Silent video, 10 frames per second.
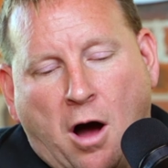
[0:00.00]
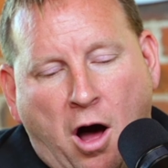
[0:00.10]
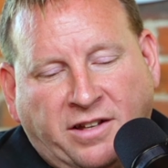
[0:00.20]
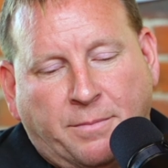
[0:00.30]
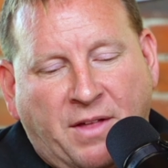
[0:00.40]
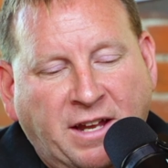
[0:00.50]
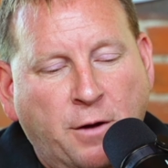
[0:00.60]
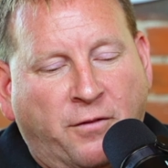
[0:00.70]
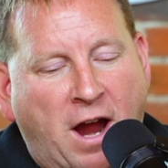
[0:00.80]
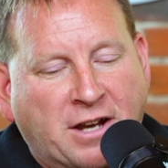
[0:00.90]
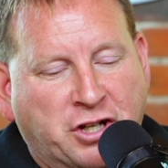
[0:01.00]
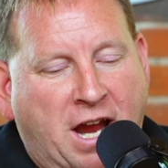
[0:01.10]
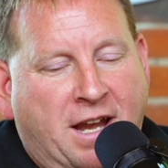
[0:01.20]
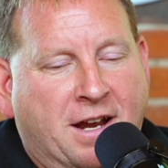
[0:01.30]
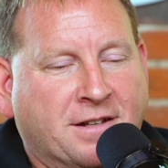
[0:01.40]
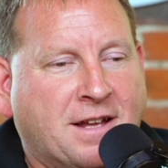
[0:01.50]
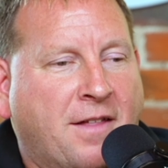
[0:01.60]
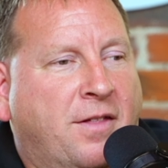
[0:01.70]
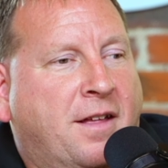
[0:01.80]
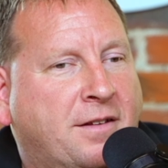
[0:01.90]
Awesome. Thank you for educating us
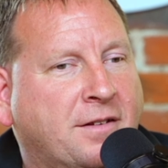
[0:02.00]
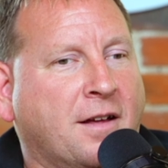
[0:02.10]
on this.